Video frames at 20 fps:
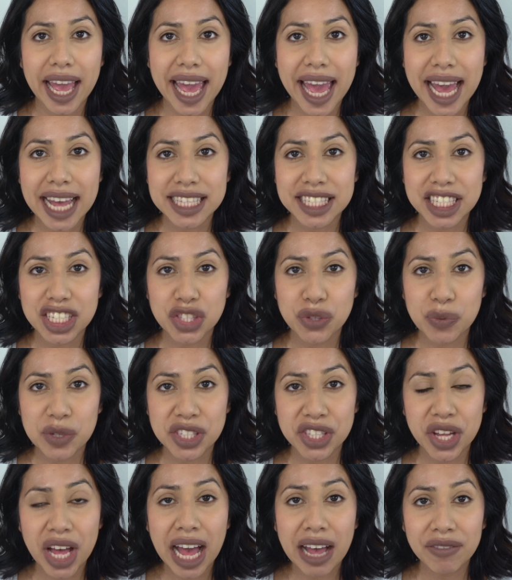And since we
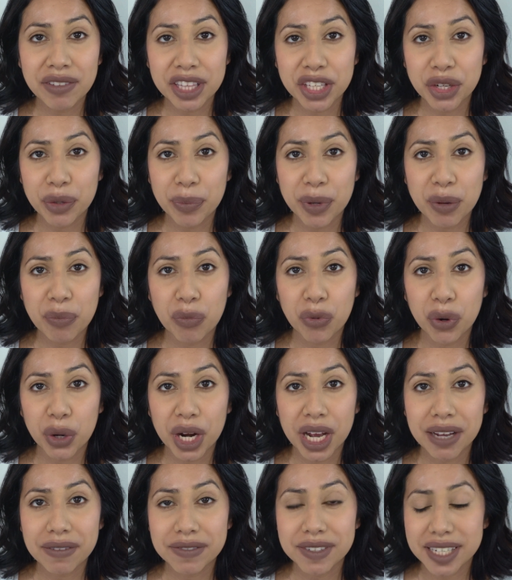still have a little bit more
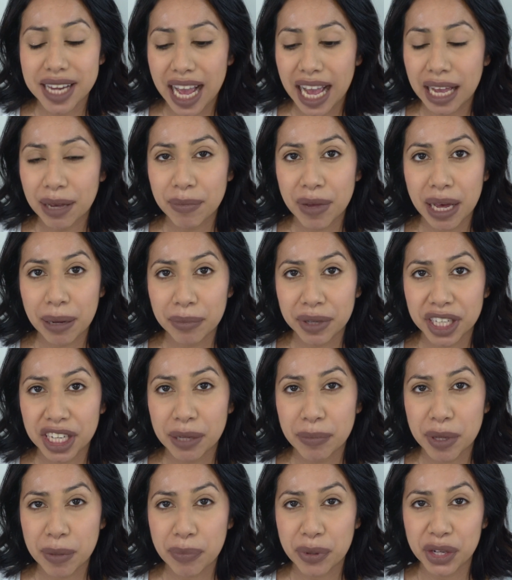of time, I'm going
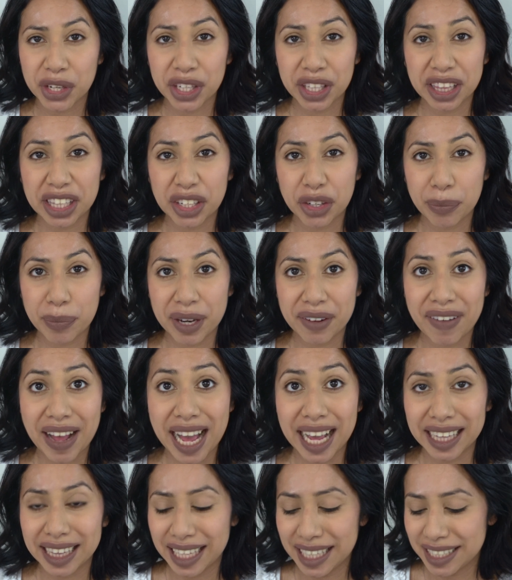to be putting a little bit of
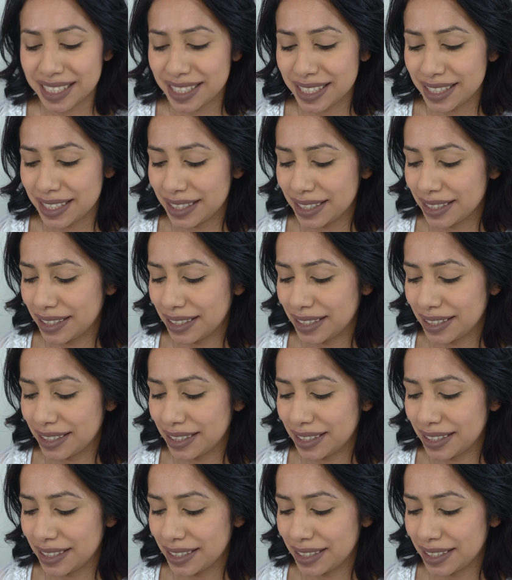highlight.